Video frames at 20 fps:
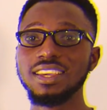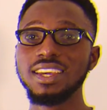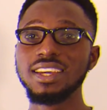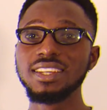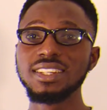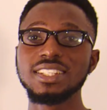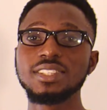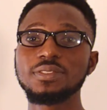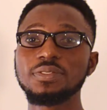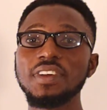
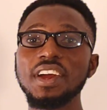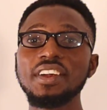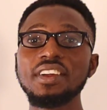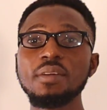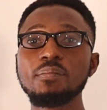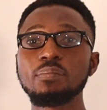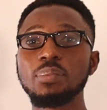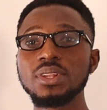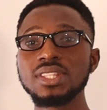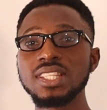It is very
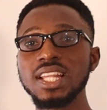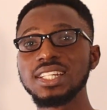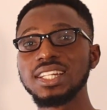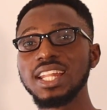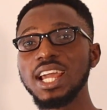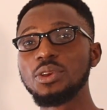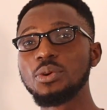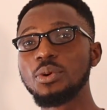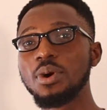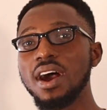important
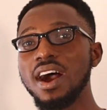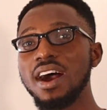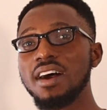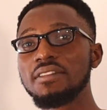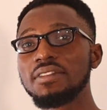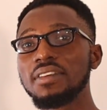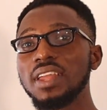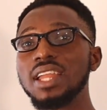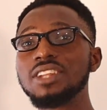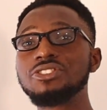that you
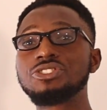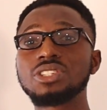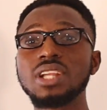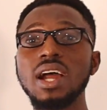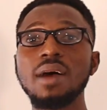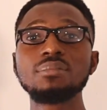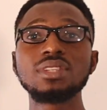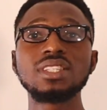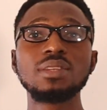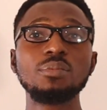have a
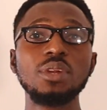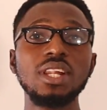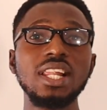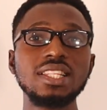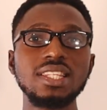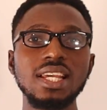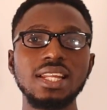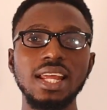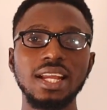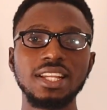JAMB
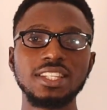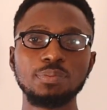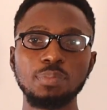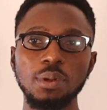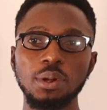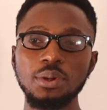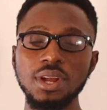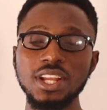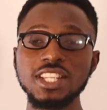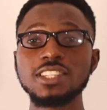simulated
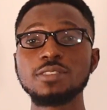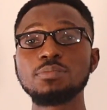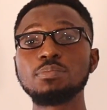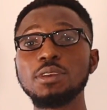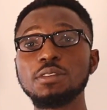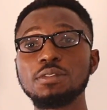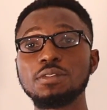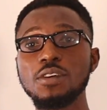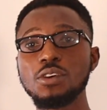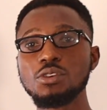experience
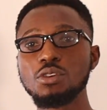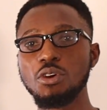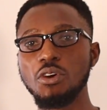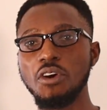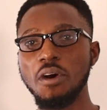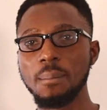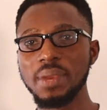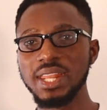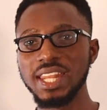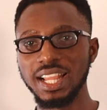before your
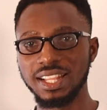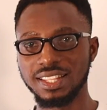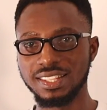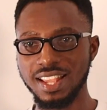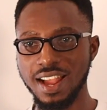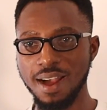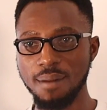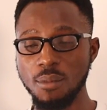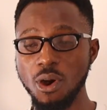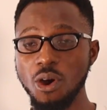coming exam.